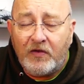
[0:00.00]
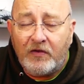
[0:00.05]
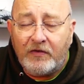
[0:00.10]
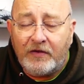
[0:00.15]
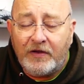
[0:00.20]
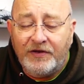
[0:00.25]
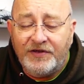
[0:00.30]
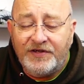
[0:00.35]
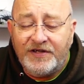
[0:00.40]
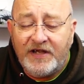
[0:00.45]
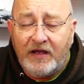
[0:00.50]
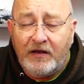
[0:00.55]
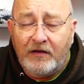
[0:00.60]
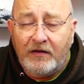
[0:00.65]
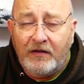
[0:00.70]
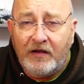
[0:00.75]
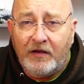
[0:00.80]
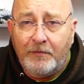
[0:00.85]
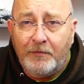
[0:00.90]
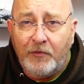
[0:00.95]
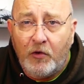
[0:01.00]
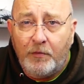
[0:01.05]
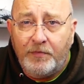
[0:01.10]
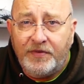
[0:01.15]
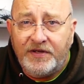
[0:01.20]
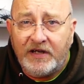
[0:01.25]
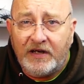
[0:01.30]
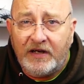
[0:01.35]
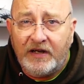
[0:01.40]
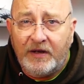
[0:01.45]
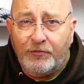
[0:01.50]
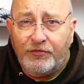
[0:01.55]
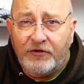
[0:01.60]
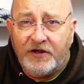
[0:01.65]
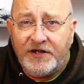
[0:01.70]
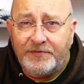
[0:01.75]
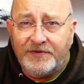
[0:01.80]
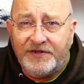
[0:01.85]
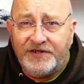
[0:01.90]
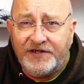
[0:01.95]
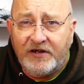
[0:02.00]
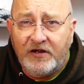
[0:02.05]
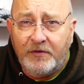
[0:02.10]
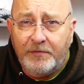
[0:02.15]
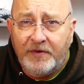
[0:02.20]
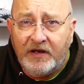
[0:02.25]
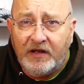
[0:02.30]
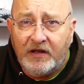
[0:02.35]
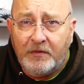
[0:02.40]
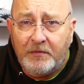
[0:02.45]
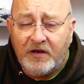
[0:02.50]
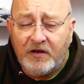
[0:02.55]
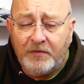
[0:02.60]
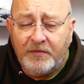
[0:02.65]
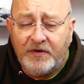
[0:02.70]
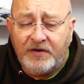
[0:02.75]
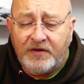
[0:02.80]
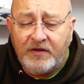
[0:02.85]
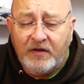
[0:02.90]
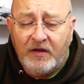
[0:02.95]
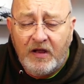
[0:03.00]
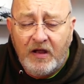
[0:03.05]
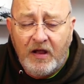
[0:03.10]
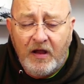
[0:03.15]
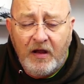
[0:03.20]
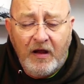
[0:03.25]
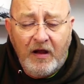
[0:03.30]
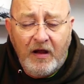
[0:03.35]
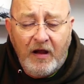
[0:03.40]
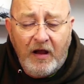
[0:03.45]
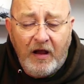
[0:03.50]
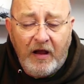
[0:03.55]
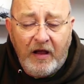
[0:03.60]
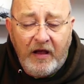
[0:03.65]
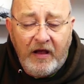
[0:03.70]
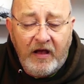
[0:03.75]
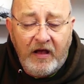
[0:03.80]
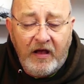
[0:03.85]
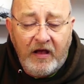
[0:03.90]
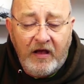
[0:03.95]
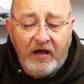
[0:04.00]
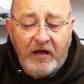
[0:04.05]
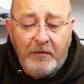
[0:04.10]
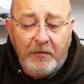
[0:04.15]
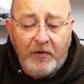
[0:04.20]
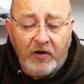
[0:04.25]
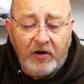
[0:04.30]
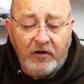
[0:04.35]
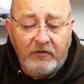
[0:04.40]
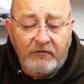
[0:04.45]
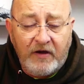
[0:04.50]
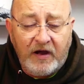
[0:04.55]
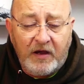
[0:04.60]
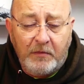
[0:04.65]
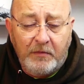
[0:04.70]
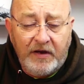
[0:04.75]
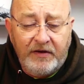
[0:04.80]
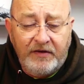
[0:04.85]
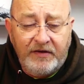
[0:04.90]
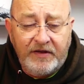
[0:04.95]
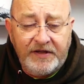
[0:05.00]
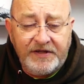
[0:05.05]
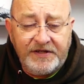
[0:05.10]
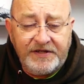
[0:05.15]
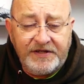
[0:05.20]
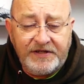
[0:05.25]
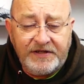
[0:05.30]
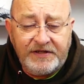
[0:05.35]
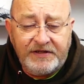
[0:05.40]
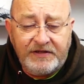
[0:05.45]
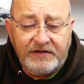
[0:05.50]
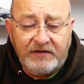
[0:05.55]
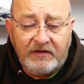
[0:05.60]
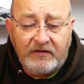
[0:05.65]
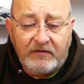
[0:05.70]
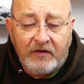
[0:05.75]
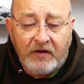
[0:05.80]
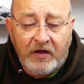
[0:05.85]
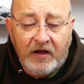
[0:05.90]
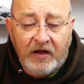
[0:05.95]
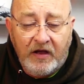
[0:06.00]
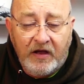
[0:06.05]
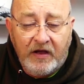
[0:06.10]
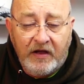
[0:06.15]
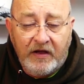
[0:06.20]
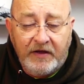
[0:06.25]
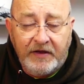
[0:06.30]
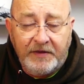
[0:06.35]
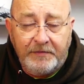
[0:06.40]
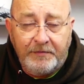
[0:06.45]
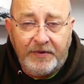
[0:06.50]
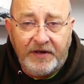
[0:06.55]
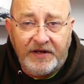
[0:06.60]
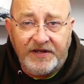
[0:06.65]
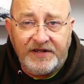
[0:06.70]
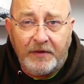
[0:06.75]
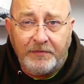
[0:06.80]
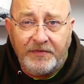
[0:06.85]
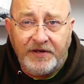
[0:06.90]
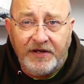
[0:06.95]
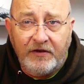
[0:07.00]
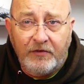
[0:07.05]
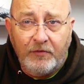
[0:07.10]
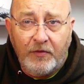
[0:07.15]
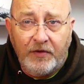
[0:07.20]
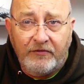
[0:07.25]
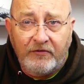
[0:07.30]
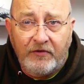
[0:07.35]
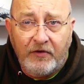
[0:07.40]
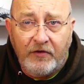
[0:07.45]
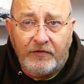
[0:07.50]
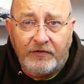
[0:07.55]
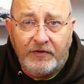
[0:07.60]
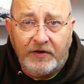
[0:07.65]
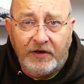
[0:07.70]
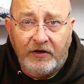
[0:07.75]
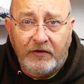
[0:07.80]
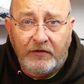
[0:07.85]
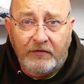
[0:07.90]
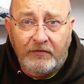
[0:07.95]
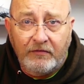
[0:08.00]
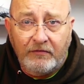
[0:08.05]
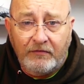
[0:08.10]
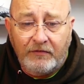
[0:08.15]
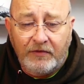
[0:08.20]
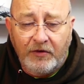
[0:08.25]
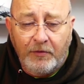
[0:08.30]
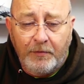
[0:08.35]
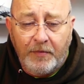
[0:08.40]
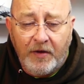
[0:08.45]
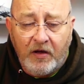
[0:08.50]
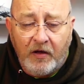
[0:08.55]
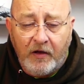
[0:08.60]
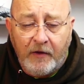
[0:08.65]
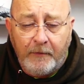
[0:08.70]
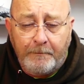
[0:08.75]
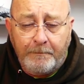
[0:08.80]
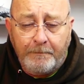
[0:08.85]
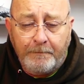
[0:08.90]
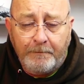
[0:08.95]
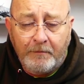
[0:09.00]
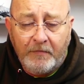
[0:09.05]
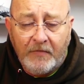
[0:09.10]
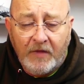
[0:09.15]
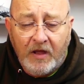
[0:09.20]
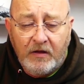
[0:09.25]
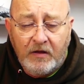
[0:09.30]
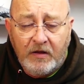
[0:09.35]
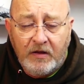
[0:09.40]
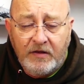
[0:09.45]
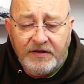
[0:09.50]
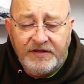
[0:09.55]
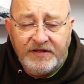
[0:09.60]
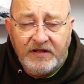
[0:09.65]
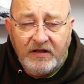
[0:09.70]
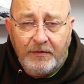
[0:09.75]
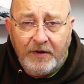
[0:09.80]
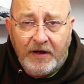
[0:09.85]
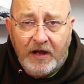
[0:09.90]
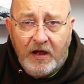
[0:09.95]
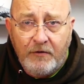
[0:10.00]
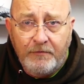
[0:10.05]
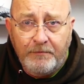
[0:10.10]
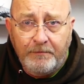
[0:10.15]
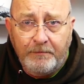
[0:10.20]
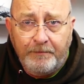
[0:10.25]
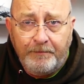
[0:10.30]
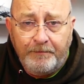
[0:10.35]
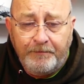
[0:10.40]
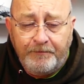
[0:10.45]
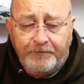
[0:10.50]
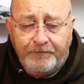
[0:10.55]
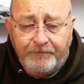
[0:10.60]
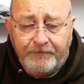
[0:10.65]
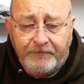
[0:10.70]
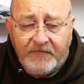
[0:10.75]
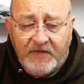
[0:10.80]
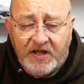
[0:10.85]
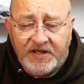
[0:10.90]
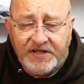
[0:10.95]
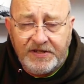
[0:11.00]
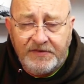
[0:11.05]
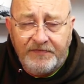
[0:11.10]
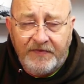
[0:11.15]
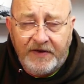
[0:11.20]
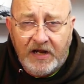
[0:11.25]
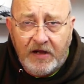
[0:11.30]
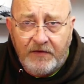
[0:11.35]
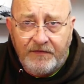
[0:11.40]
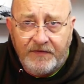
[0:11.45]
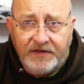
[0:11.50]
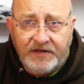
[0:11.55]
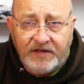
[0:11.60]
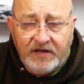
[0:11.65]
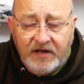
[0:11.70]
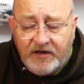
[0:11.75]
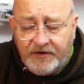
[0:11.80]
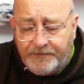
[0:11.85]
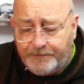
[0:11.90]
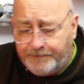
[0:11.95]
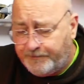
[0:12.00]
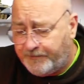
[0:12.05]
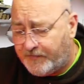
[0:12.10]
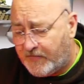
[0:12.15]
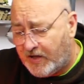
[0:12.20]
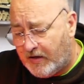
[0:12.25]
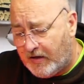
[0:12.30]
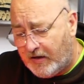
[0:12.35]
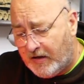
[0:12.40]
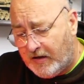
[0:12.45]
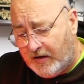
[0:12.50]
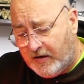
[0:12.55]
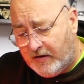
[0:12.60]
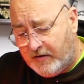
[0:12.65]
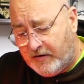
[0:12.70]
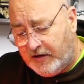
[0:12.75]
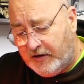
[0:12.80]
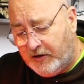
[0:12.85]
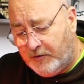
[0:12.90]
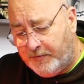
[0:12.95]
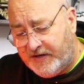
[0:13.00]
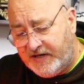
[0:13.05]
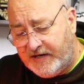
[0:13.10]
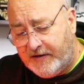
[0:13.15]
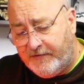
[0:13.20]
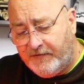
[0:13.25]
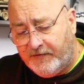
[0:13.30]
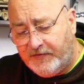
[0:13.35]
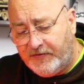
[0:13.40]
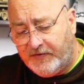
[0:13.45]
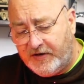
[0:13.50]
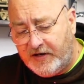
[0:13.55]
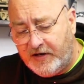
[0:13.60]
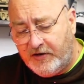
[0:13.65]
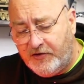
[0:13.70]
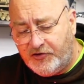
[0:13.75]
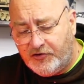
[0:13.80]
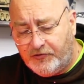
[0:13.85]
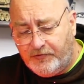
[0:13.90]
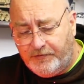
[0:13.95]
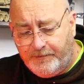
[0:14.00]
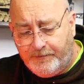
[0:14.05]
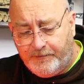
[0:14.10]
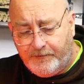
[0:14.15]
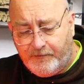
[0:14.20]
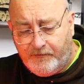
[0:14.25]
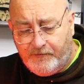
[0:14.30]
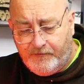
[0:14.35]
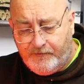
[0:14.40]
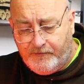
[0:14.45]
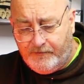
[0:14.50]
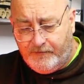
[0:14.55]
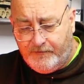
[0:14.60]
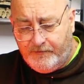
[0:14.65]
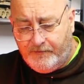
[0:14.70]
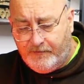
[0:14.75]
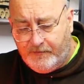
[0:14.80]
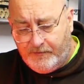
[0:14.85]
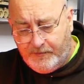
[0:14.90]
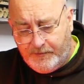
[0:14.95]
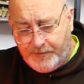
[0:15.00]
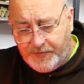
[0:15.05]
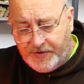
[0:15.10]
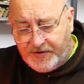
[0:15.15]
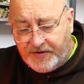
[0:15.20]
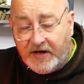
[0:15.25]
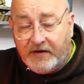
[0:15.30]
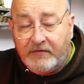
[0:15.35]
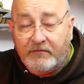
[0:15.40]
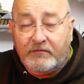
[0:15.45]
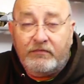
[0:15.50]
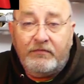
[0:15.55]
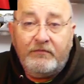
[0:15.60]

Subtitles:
can tell, I'm not particularly impressed with Sluban at the moment. I'm not going to recommend this, but it's up to you whether or not you buy it. So there we go. That's the video for today. A little bit different than usual, but then